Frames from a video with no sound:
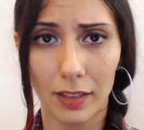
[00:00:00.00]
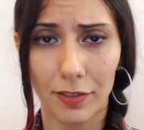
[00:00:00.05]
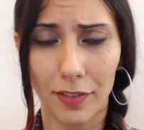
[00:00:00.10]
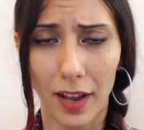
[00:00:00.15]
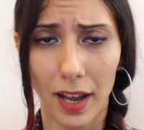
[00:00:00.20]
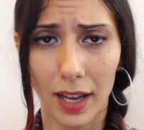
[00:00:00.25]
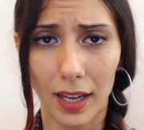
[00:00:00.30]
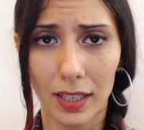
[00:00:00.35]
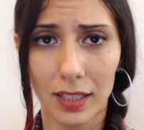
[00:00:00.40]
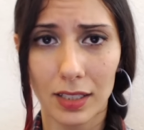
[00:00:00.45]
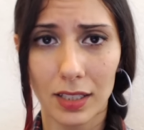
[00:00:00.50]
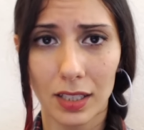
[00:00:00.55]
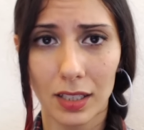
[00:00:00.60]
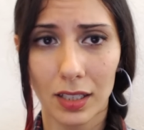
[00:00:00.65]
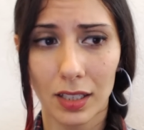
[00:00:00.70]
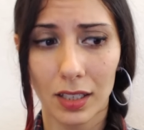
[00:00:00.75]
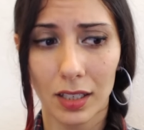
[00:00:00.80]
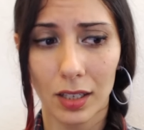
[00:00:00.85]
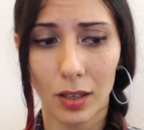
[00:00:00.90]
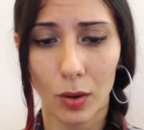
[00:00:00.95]
In fact,
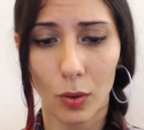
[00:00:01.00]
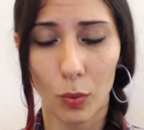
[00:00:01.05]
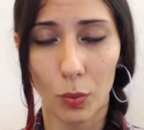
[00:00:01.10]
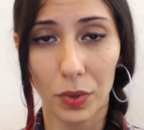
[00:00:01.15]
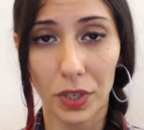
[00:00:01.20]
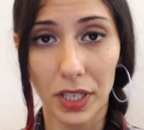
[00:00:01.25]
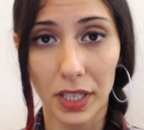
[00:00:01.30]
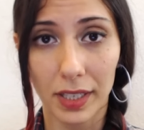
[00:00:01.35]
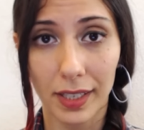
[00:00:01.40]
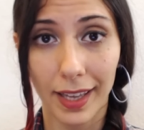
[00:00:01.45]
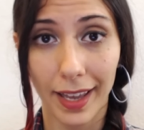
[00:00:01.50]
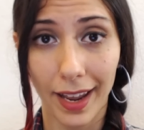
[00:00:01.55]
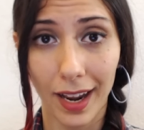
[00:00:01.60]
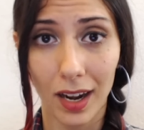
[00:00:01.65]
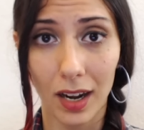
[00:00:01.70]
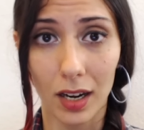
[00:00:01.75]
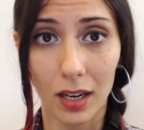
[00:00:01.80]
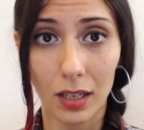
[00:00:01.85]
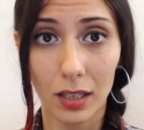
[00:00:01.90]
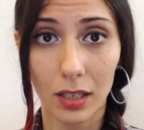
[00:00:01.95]
we
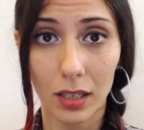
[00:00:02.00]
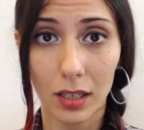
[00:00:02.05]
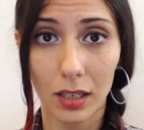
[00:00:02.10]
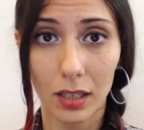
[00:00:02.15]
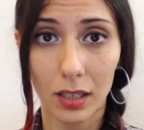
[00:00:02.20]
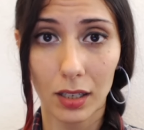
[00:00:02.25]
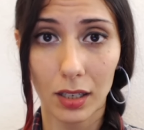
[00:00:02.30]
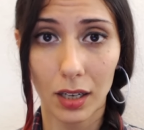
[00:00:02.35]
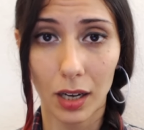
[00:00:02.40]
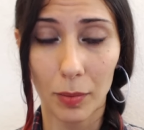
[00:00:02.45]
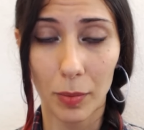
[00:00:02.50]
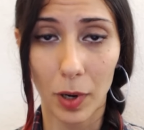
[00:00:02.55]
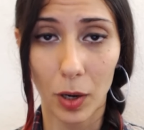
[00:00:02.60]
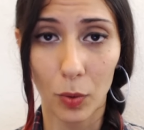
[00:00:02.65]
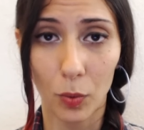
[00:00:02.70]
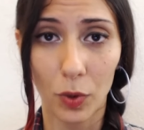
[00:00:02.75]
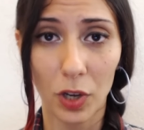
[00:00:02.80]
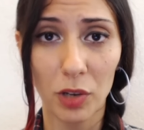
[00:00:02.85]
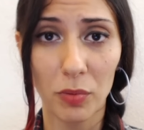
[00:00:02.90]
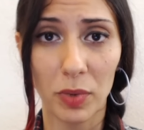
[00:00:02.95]
care
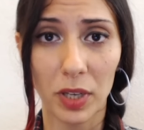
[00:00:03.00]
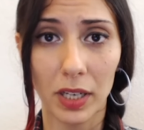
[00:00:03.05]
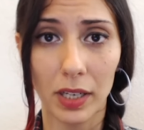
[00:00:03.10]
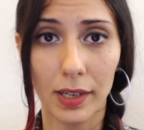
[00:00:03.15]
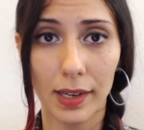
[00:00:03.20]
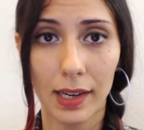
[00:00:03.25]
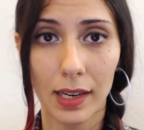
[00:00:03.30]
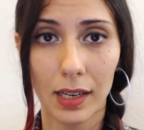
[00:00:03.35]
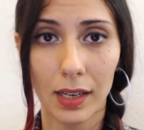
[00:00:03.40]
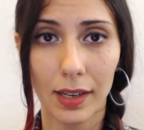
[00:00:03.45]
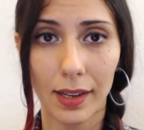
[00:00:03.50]
about women